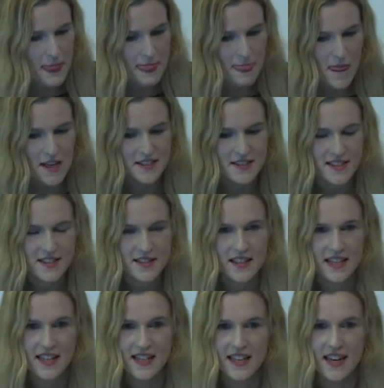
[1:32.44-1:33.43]
This is
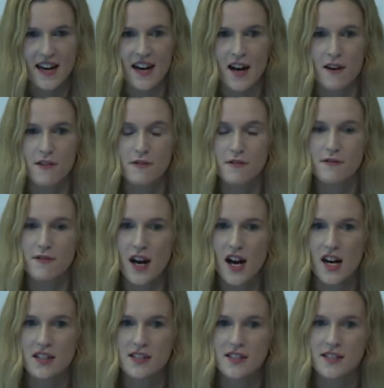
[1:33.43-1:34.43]
the uh,
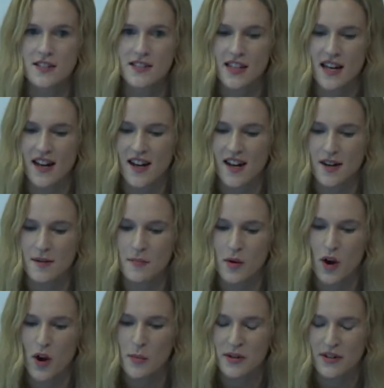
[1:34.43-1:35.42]
first
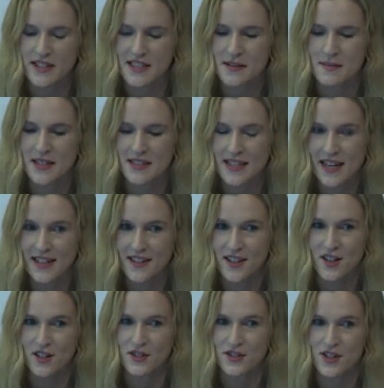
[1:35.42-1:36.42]
um,
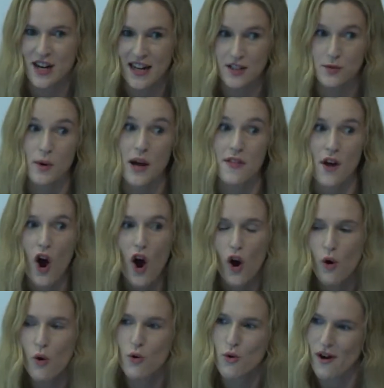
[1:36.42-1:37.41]
operator-maintainer contract where the
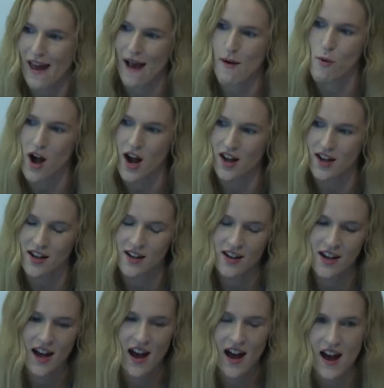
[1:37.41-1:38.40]
whole network
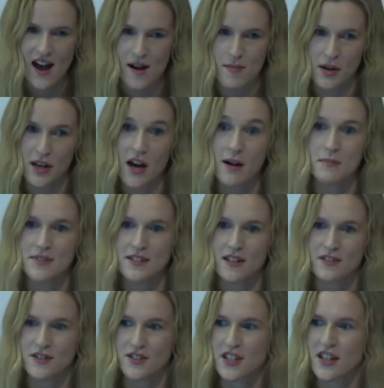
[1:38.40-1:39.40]
um, comes
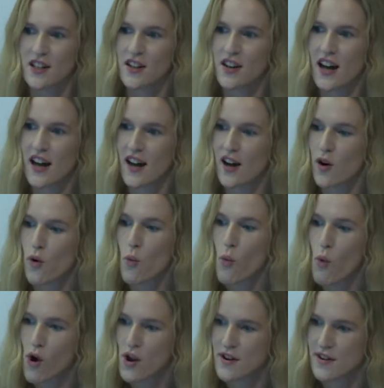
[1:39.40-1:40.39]
under uh,
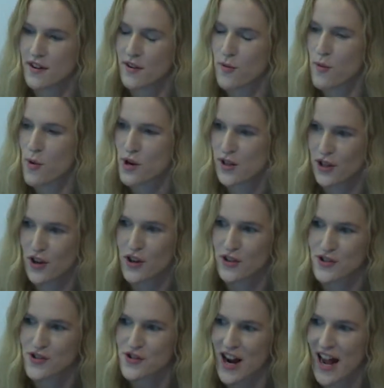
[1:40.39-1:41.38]
one, one
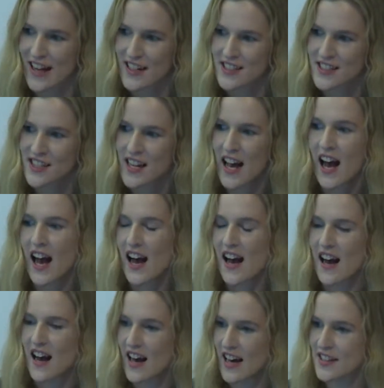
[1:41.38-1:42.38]
contract.
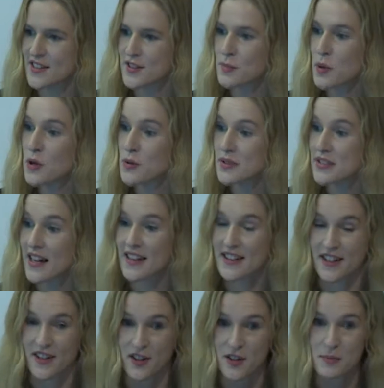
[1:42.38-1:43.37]
Uh, and as Paul was
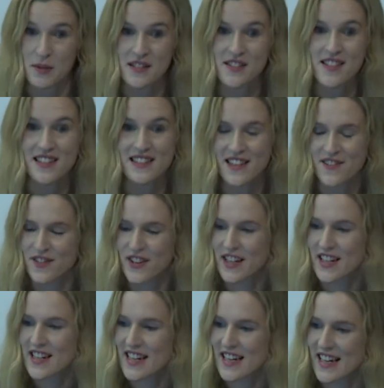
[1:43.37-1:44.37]
telling you, it's been
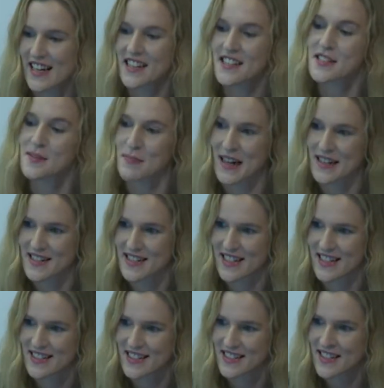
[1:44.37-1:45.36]
significantly
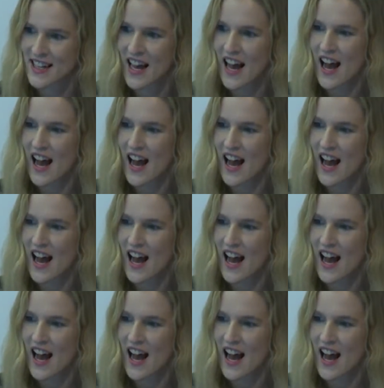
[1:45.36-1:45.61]
expanded